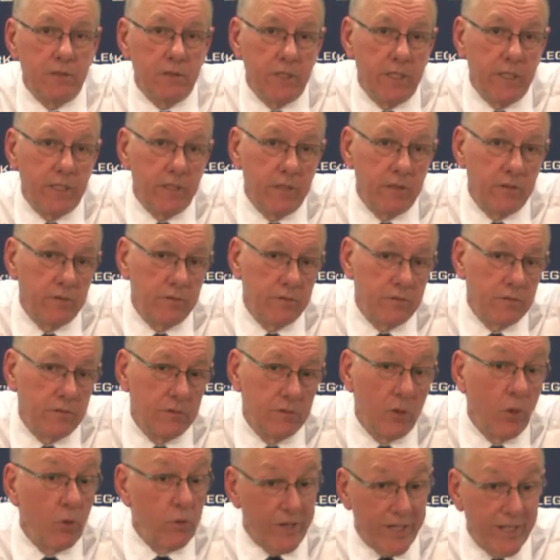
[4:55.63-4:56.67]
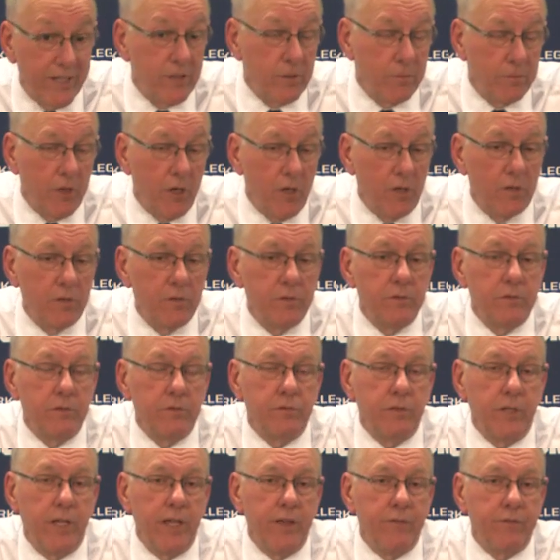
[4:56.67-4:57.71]
and go get the ball,
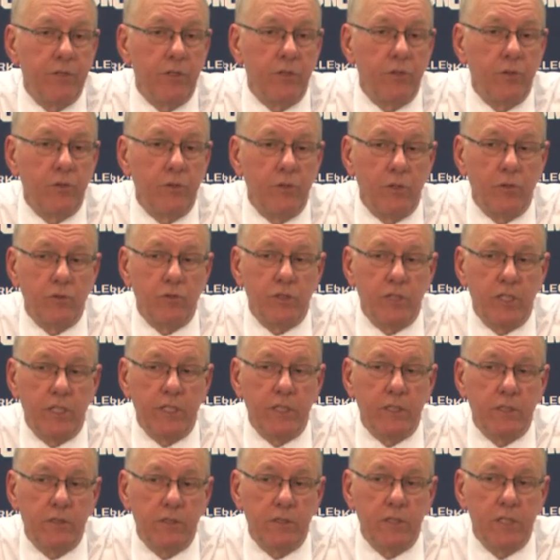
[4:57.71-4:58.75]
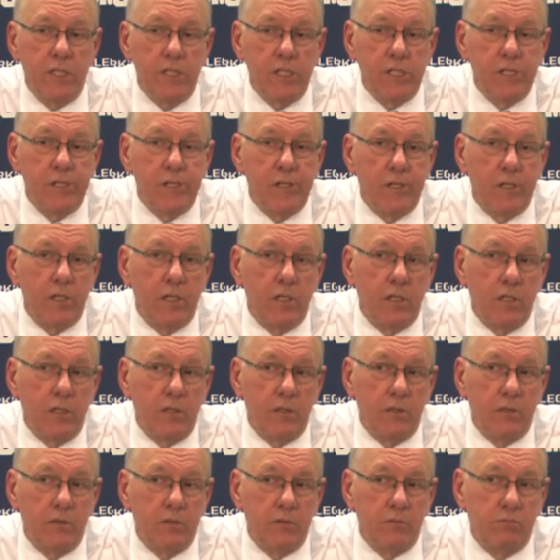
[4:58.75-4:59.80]
if we have to do those things,
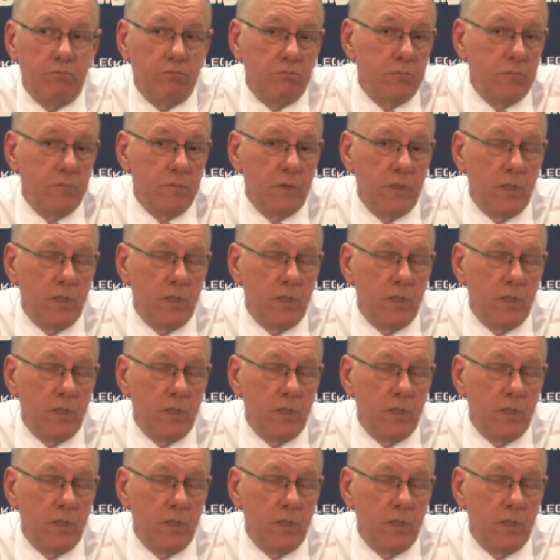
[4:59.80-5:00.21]
um, you